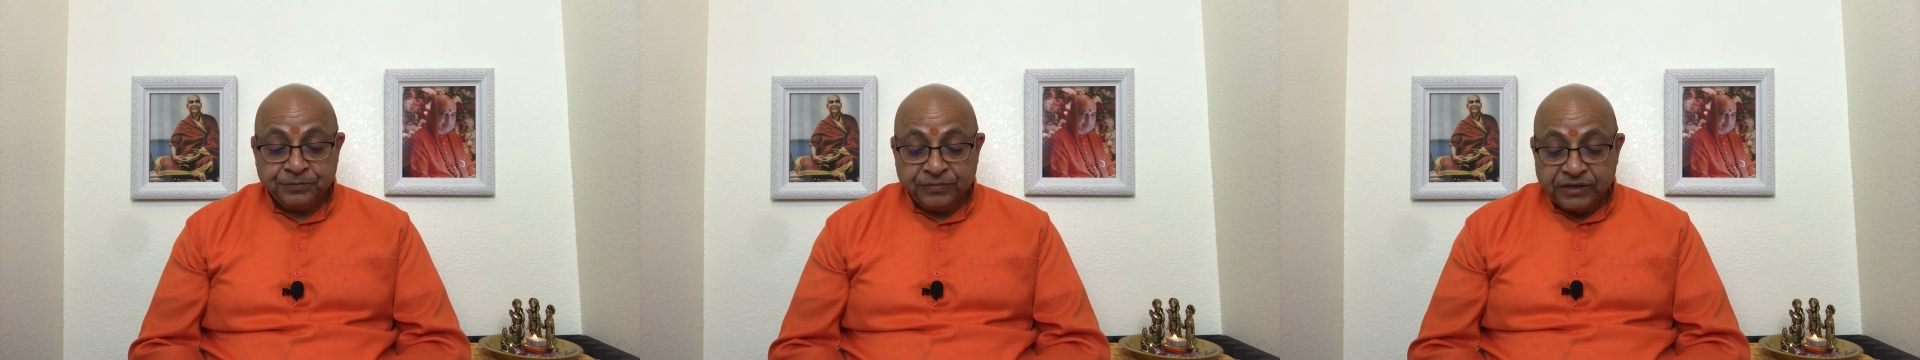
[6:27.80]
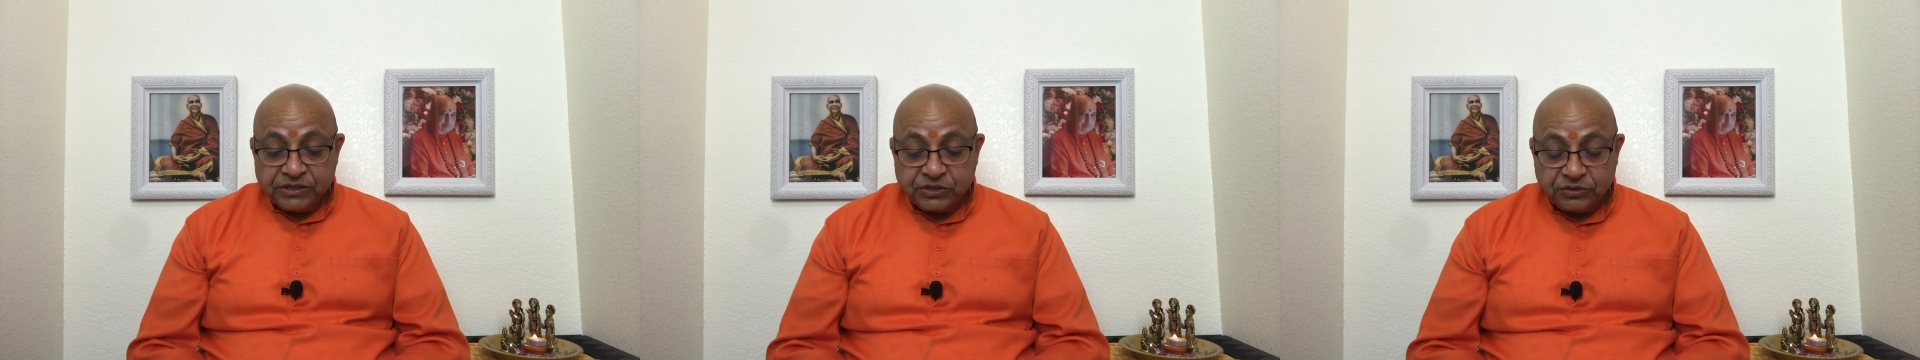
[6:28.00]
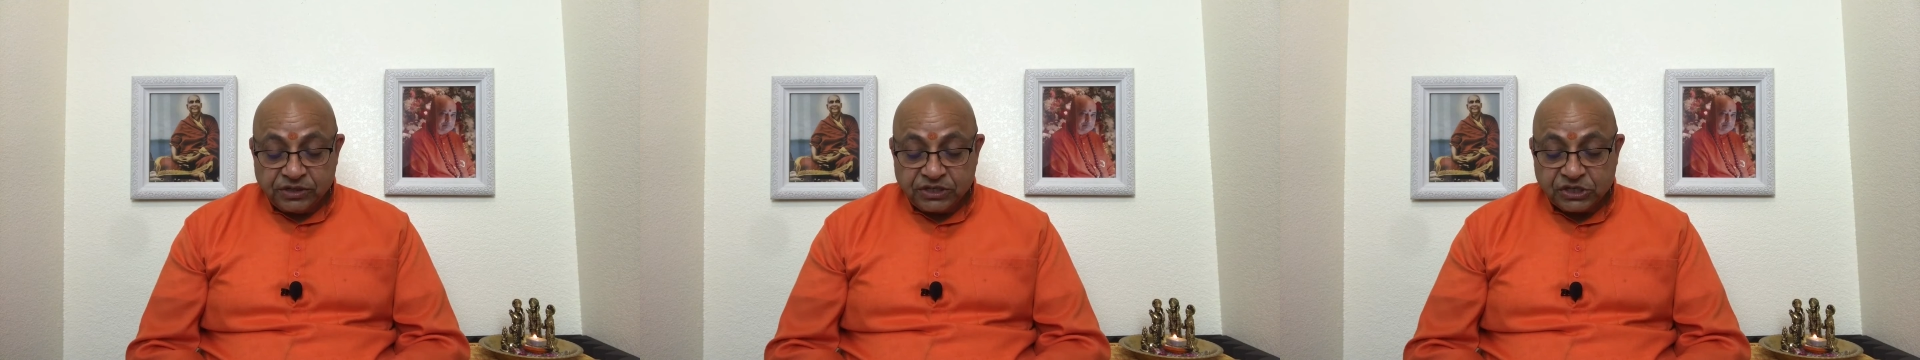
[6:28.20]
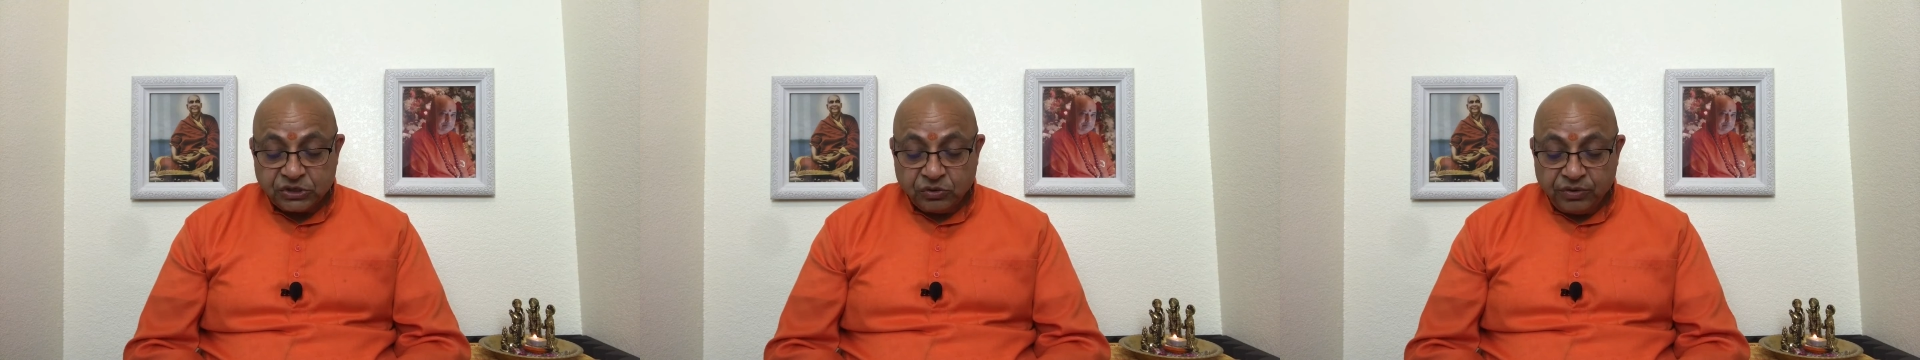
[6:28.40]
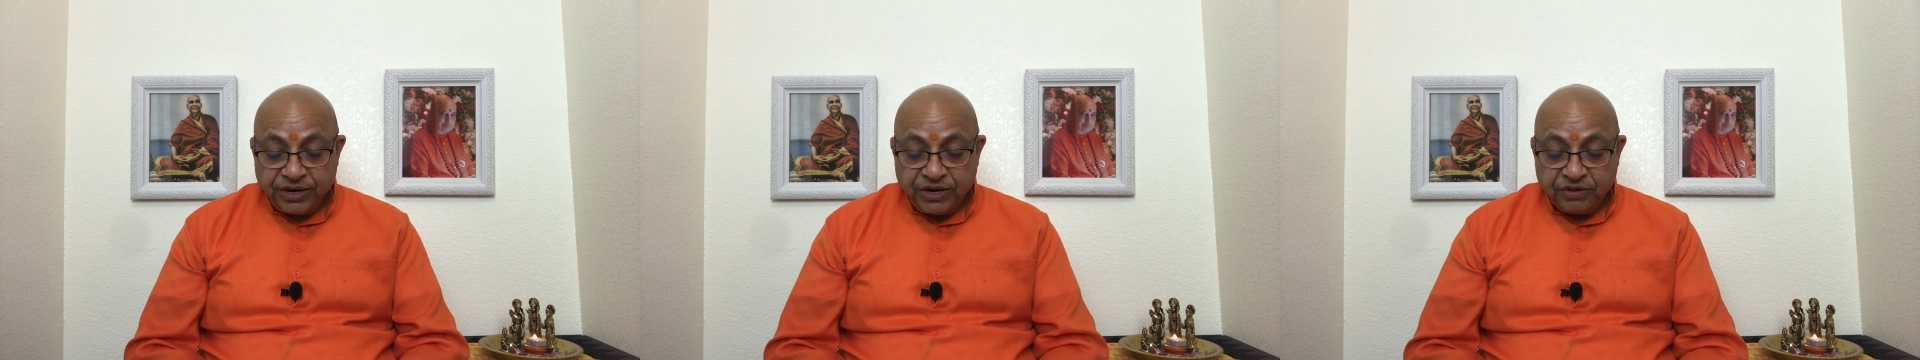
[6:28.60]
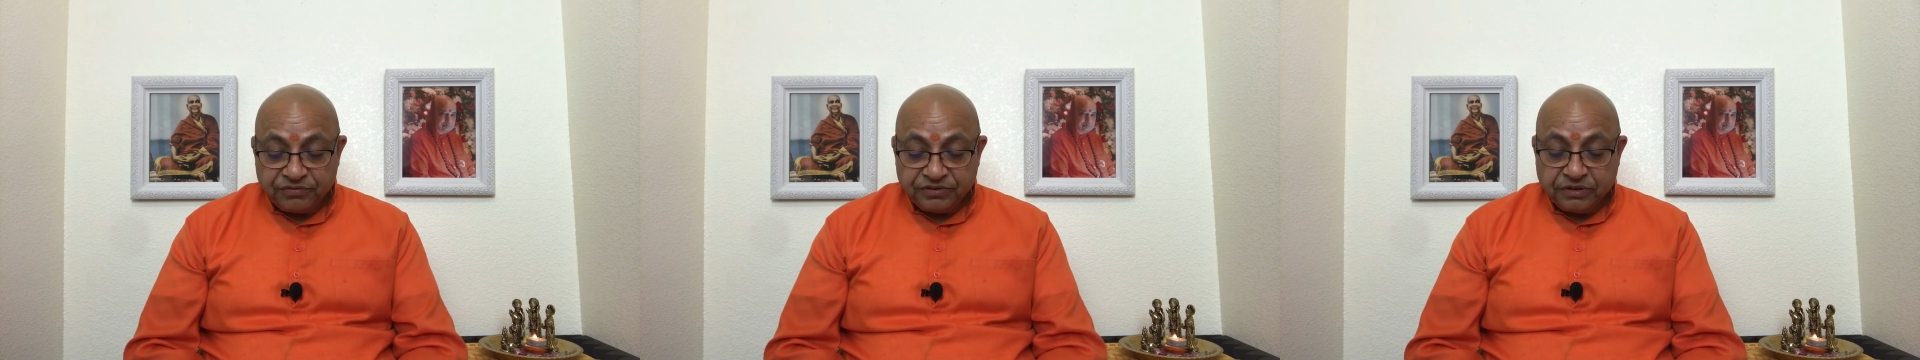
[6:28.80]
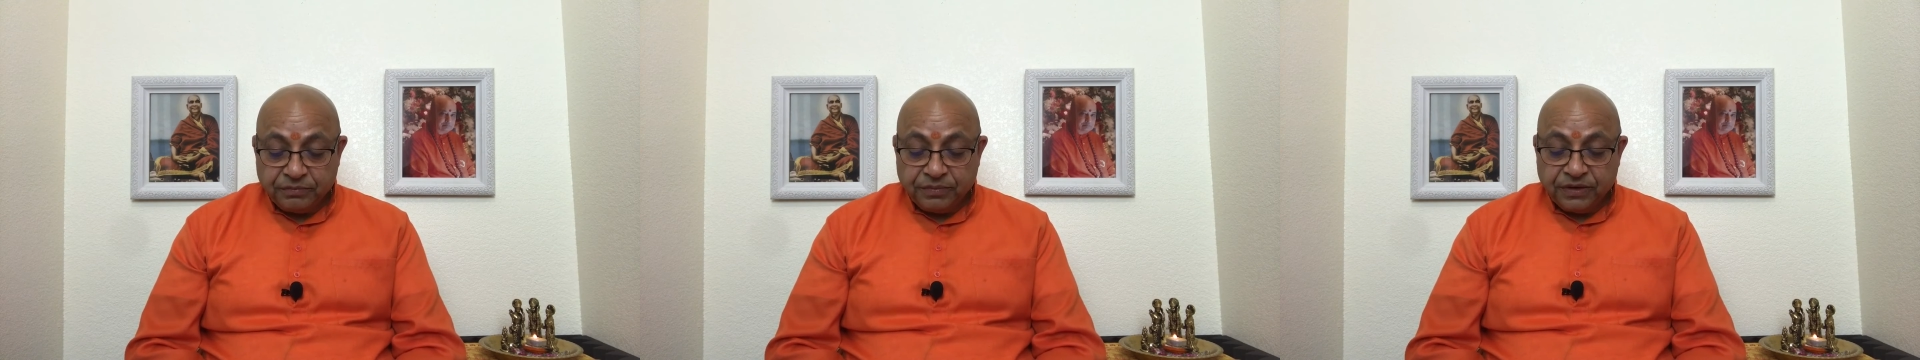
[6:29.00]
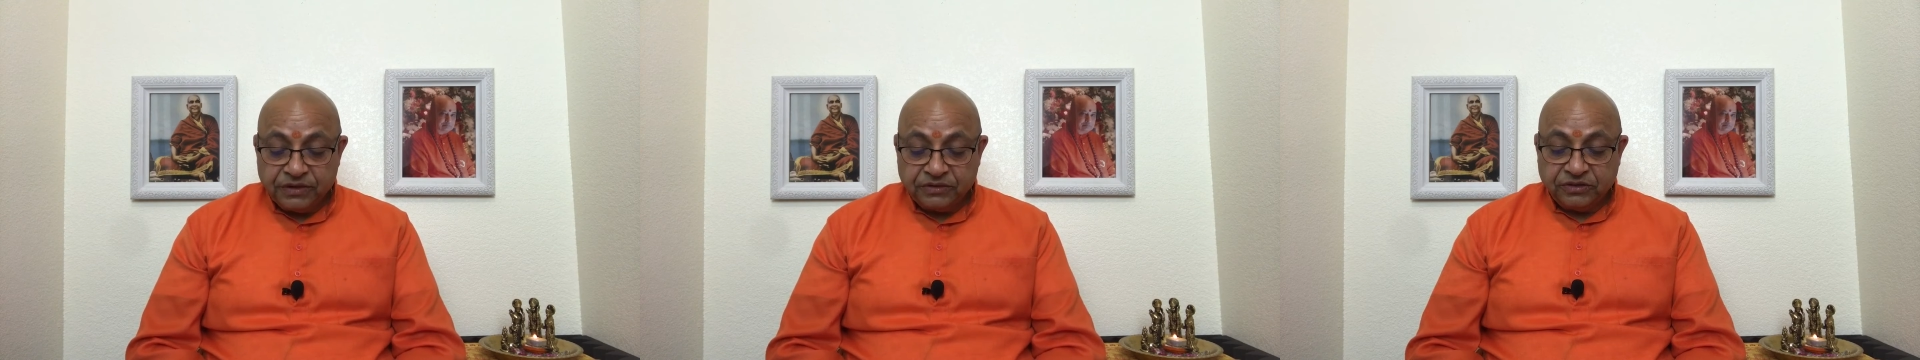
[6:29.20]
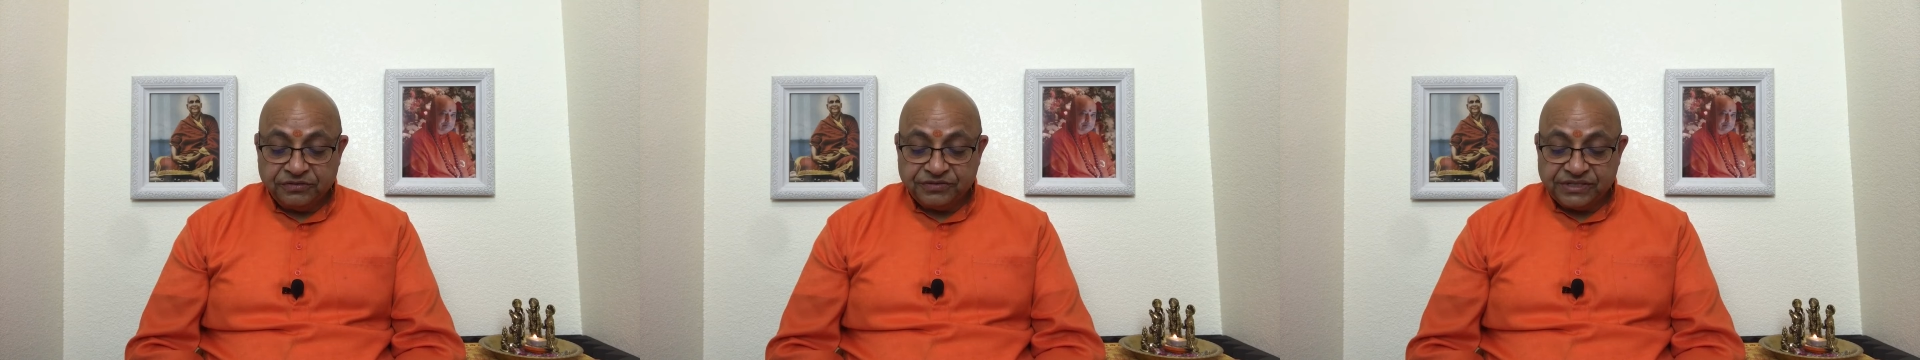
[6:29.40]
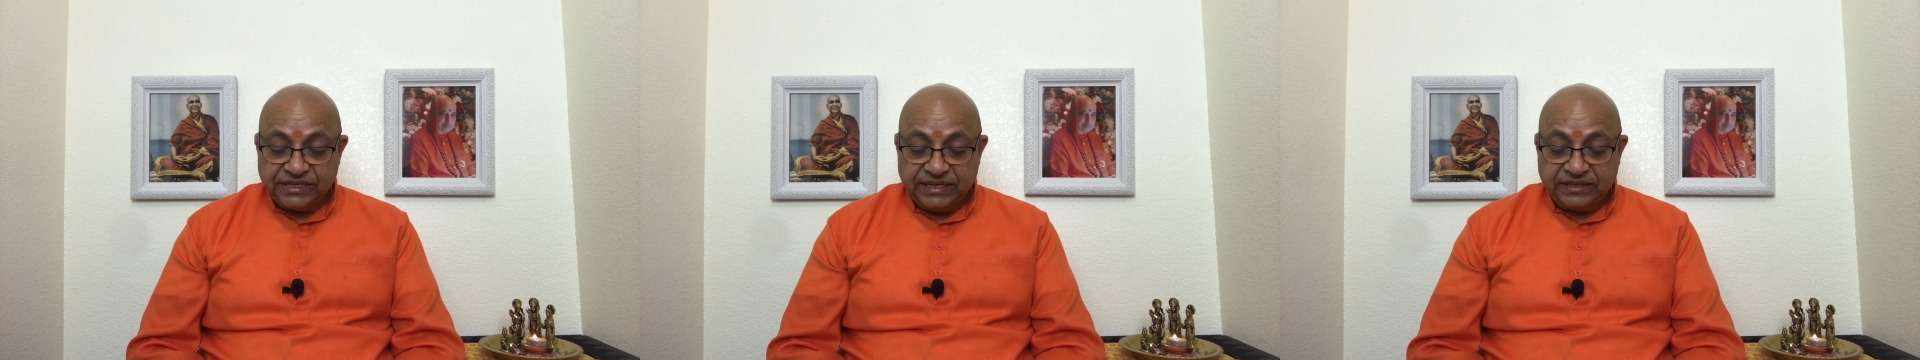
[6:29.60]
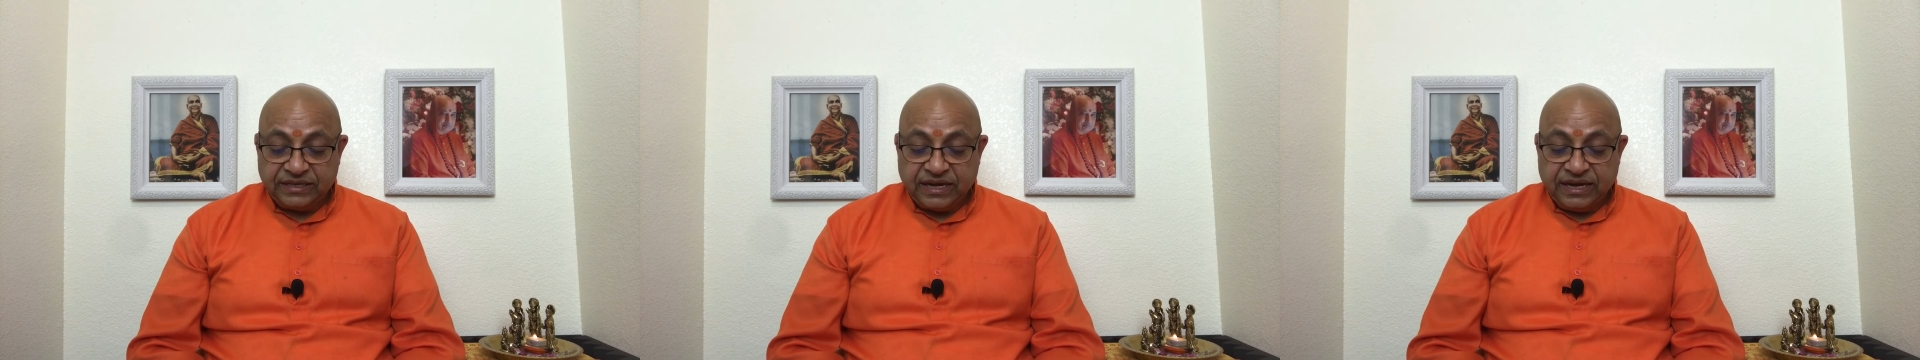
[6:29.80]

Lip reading: So the story of the birth of Sita